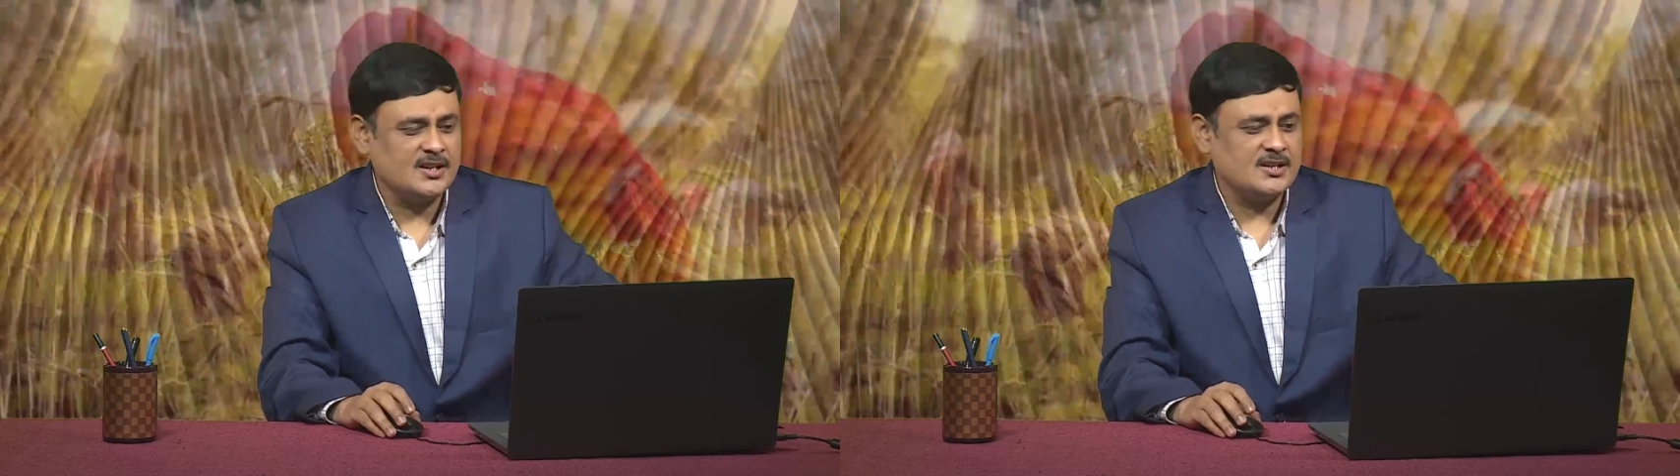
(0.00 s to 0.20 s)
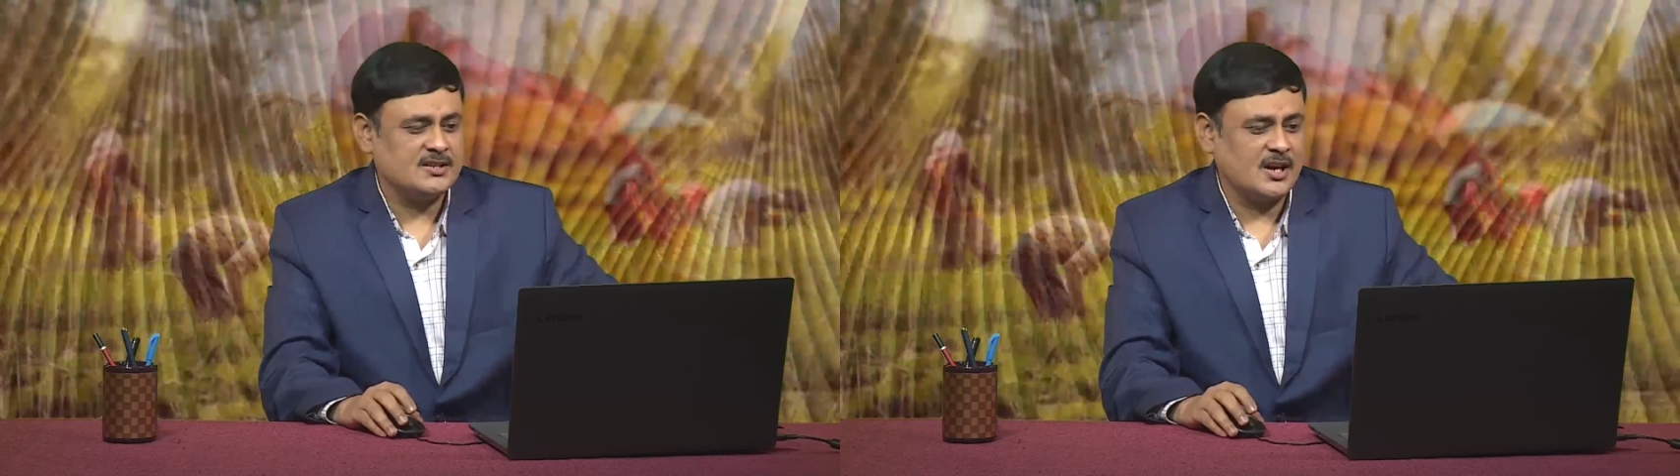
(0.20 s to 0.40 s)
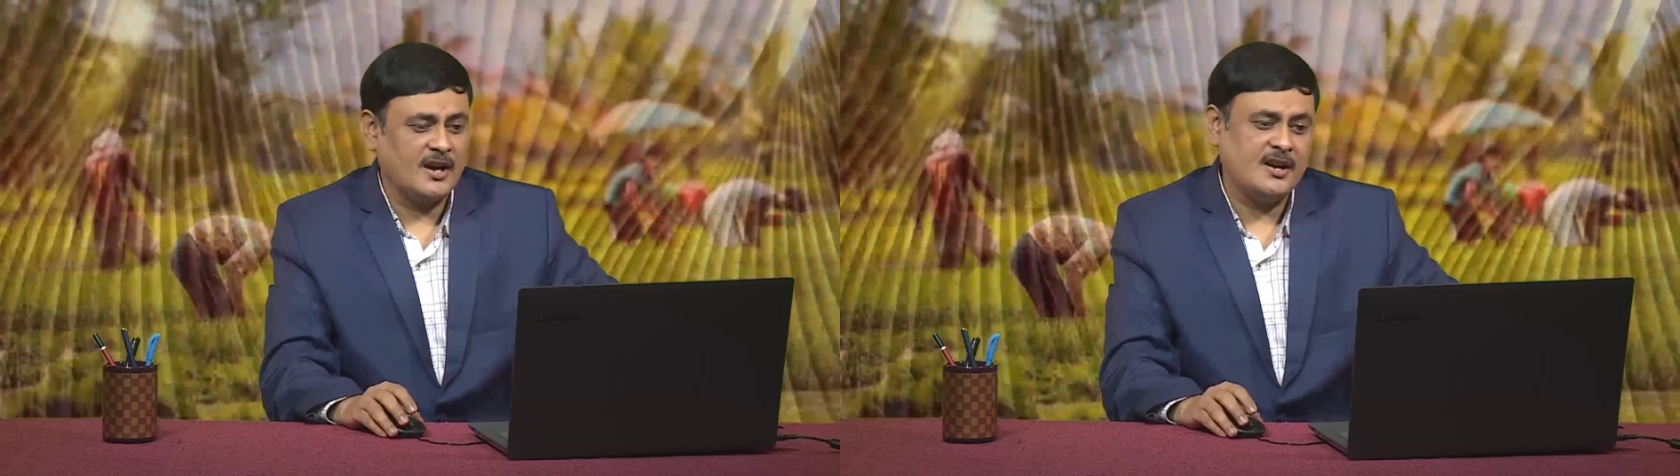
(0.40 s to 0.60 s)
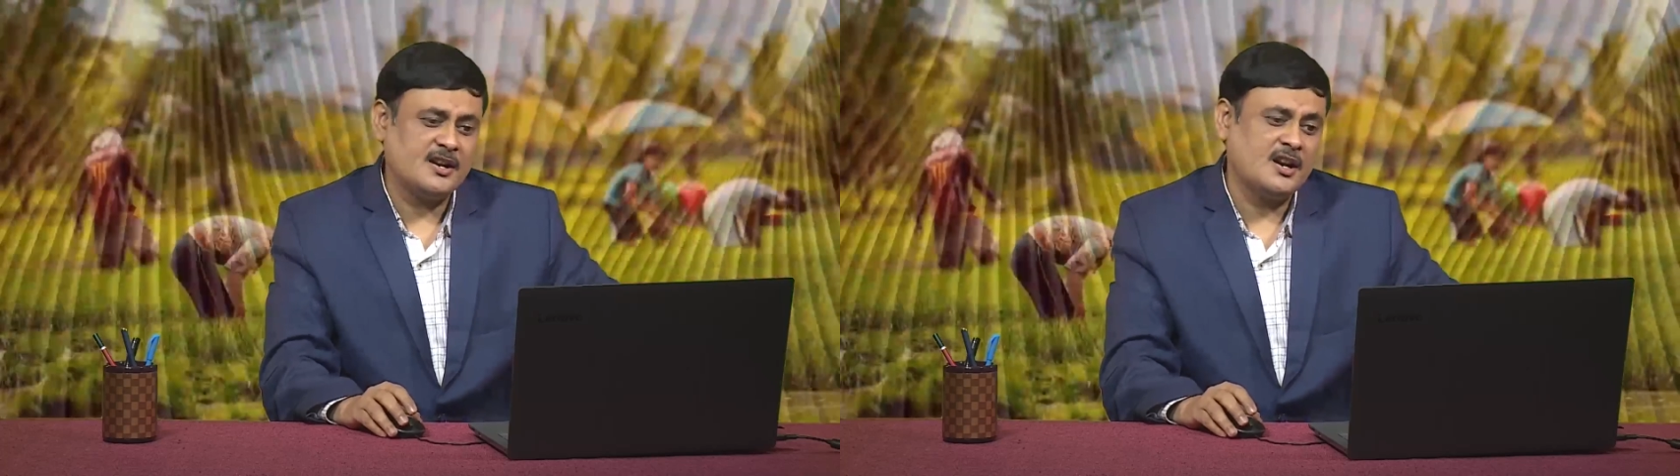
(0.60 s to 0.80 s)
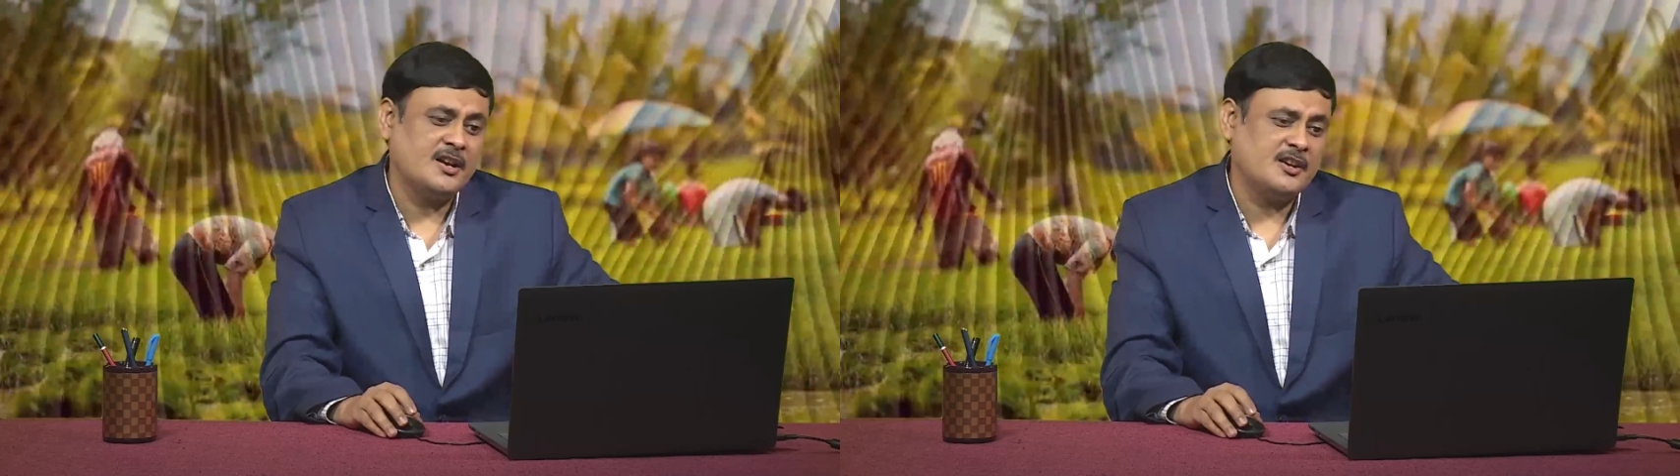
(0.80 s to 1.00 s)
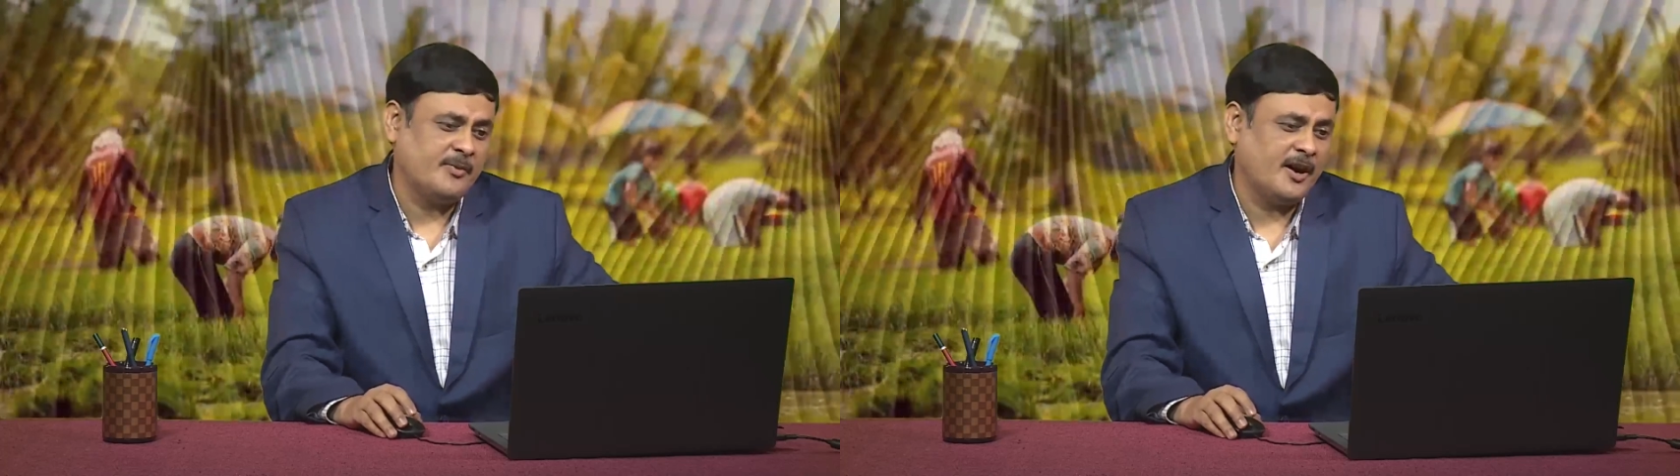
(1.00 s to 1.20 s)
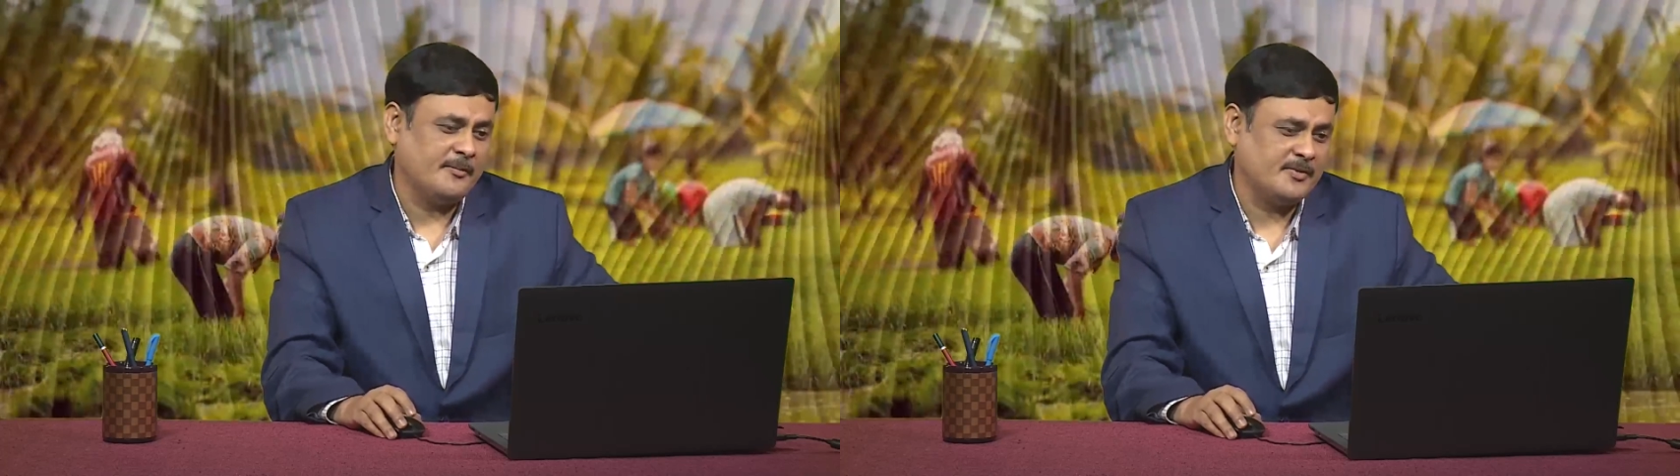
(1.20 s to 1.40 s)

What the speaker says: is 195.